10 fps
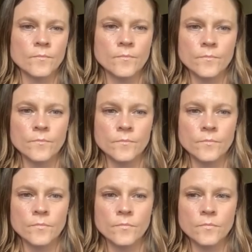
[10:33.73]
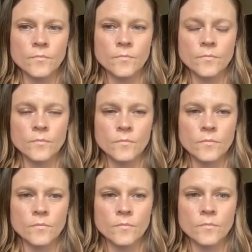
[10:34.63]

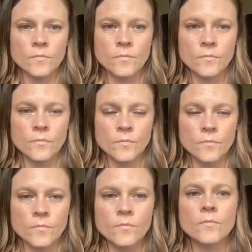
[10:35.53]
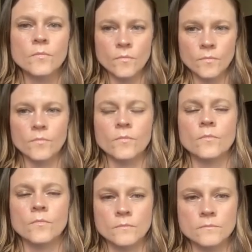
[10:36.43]

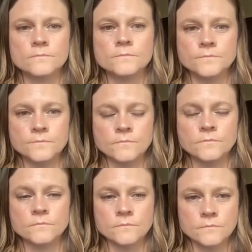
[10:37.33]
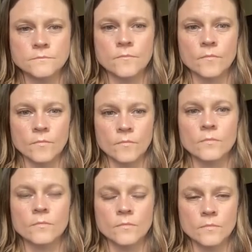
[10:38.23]

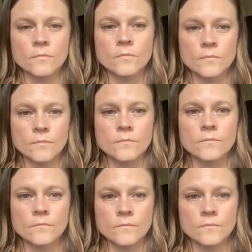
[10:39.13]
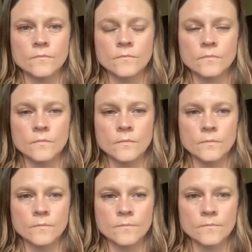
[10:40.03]

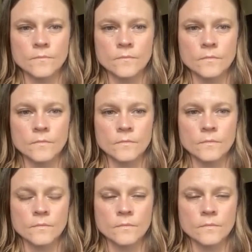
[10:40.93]
[no speech]